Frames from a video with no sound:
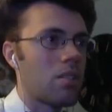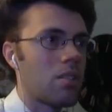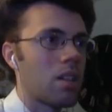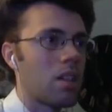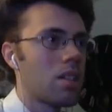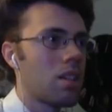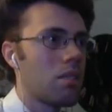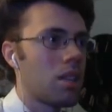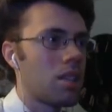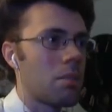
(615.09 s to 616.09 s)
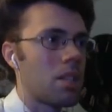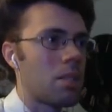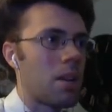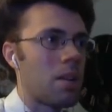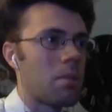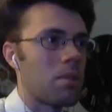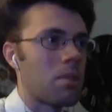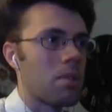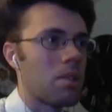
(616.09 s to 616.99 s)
Okay, let's get rid of some of these papers,